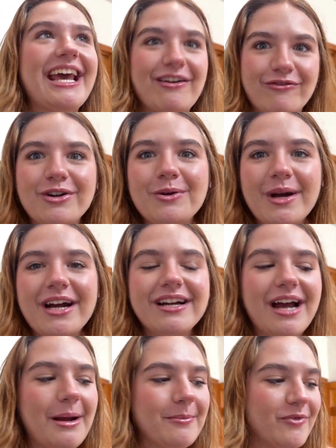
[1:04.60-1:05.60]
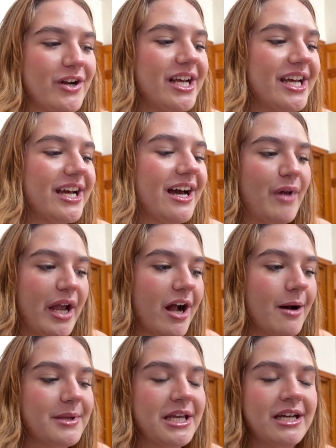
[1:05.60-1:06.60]
everywhere. I'm reading my
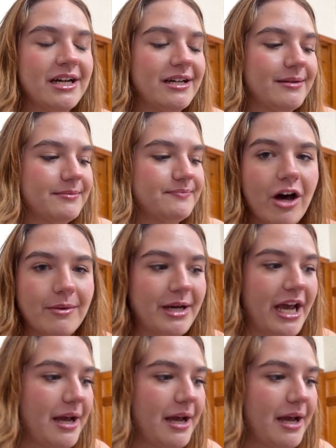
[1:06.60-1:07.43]
copy on my